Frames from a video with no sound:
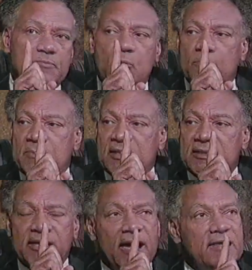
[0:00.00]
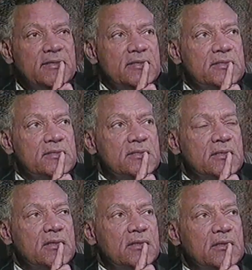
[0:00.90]
Pope Miltiades.
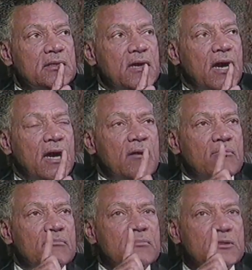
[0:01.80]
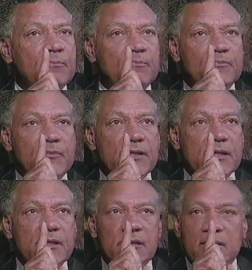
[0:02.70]
The